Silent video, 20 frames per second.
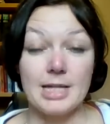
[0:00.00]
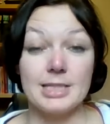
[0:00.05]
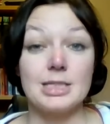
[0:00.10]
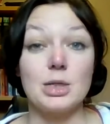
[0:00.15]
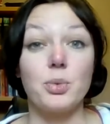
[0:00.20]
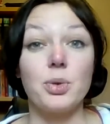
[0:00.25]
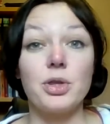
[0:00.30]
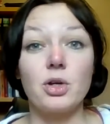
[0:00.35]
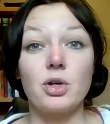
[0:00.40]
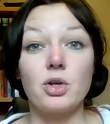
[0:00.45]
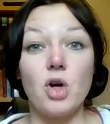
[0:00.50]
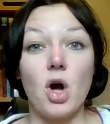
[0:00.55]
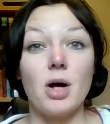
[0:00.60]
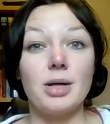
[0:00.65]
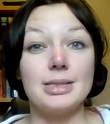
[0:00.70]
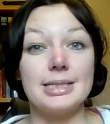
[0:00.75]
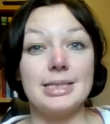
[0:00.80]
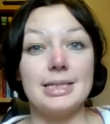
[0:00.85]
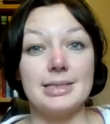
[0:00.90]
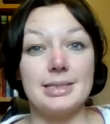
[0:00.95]
So what the
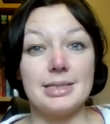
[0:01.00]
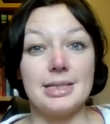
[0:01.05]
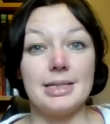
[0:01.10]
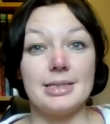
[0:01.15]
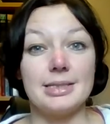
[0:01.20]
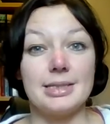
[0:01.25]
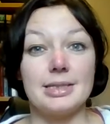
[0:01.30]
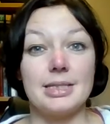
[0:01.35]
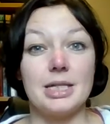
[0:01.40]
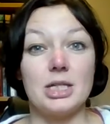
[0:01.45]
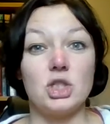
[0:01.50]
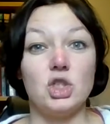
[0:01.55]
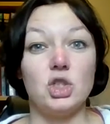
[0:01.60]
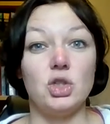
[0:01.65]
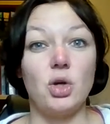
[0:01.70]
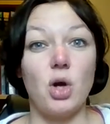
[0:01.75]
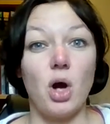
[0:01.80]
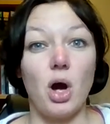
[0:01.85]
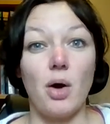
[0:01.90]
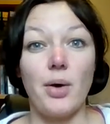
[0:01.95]
contest is that
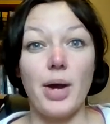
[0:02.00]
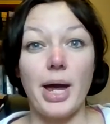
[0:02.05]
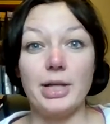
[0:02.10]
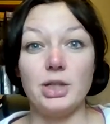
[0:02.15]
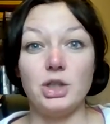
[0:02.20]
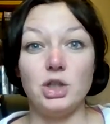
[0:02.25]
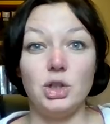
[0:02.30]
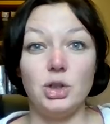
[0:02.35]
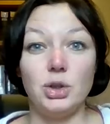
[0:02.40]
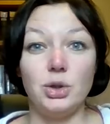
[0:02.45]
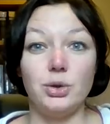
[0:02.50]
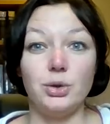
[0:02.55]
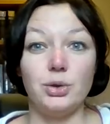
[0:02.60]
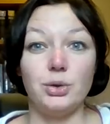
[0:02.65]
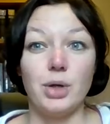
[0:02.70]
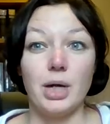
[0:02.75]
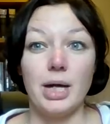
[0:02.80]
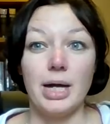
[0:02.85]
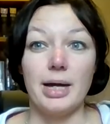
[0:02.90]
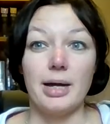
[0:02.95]
you go and
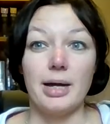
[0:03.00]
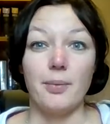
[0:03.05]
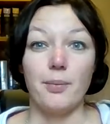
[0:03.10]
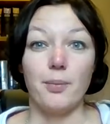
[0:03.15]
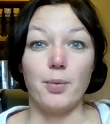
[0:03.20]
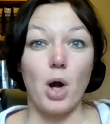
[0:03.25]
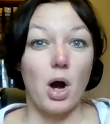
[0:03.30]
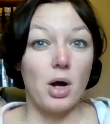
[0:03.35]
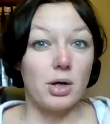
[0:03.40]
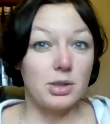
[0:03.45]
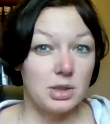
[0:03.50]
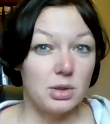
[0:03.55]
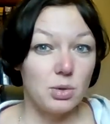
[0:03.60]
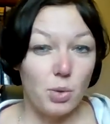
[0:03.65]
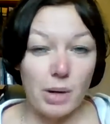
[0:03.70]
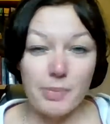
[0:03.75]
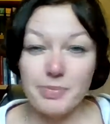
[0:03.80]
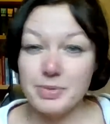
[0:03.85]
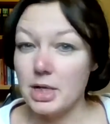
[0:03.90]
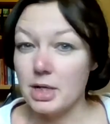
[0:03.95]
you go onto the
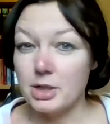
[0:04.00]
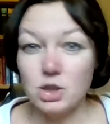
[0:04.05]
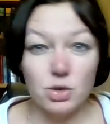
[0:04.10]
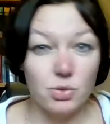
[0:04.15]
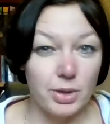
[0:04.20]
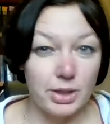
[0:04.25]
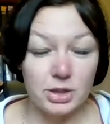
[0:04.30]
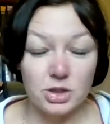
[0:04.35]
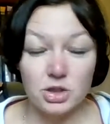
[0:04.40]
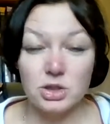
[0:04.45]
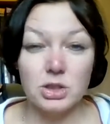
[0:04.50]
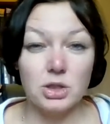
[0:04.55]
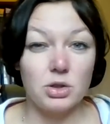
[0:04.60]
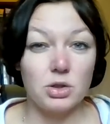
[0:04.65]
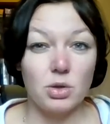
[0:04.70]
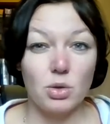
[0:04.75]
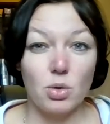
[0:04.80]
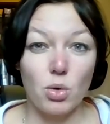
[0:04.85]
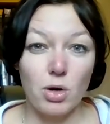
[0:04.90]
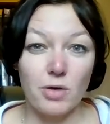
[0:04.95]
website, you register,
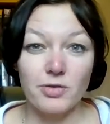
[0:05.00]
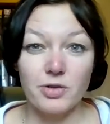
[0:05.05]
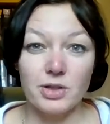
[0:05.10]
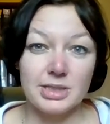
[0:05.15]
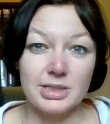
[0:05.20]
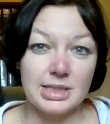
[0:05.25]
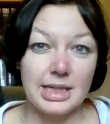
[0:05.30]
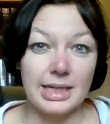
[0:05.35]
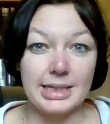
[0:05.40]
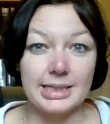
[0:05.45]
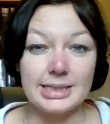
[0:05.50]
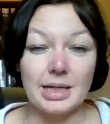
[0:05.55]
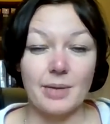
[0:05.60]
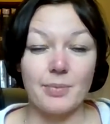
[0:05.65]
that all of those things.